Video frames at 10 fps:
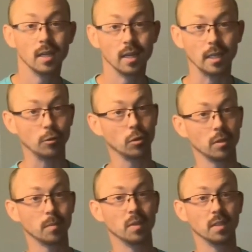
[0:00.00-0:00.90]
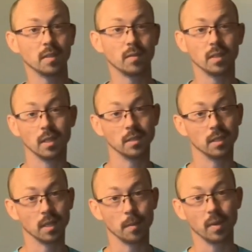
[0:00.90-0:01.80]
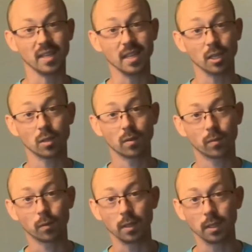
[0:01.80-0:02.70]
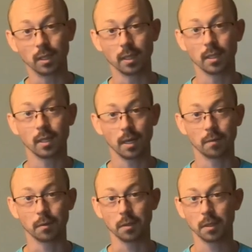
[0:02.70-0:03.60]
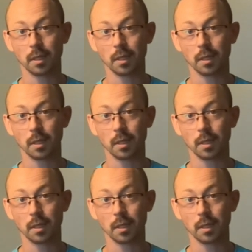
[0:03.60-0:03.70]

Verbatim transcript: and I truly believe that this is a beginner-friendly effort.